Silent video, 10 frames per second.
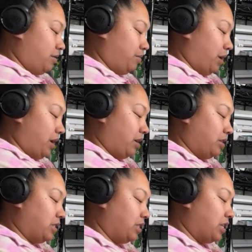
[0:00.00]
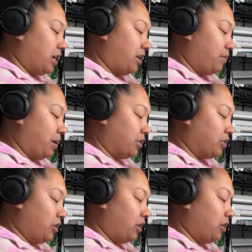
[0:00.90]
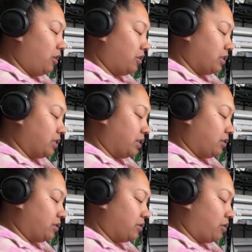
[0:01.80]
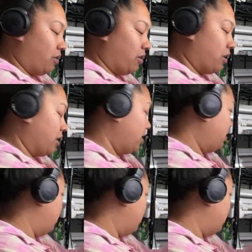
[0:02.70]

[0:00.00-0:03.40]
But just checking to make sure all the stickers are